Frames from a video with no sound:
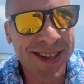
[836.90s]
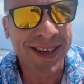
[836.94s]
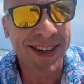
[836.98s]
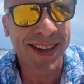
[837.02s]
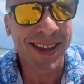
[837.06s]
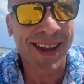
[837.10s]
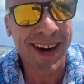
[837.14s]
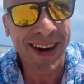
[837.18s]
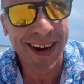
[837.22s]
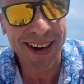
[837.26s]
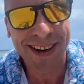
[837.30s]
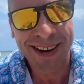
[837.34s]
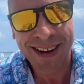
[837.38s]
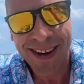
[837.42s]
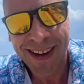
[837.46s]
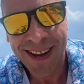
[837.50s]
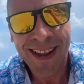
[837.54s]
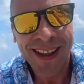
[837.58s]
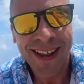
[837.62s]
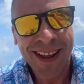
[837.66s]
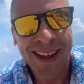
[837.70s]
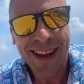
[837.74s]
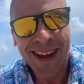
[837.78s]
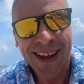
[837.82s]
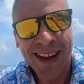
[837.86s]
it there
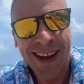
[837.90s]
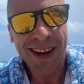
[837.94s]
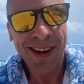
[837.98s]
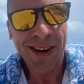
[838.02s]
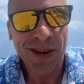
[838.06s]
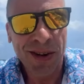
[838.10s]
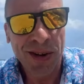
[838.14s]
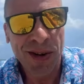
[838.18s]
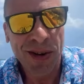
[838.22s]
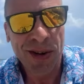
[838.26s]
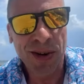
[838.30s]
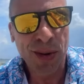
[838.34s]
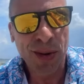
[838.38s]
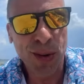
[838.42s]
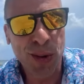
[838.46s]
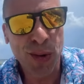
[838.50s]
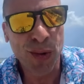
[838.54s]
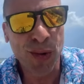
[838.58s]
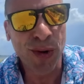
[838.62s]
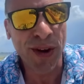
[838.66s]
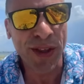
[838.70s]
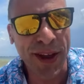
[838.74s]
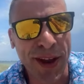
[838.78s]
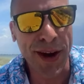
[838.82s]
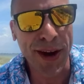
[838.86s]

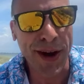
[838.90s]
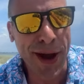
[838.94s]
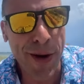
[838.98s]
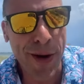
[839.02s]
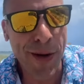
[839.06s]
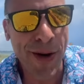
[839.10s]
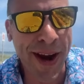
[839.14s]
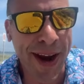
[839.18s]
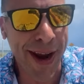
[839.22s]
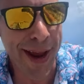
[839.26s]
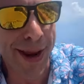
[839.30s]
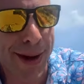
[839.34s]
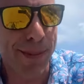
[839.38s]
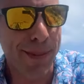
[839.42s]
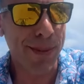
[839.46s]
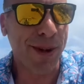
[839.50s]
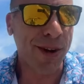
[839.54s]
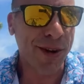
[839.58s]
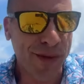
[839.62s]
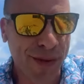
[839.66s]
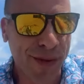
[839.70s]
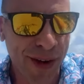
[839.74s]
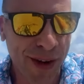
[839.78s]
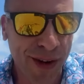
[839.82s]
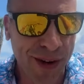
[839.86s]
with a no hand
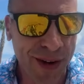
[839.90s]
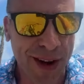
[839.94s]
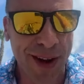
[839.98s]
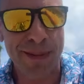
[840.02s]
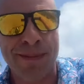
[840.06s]
move. Hold up.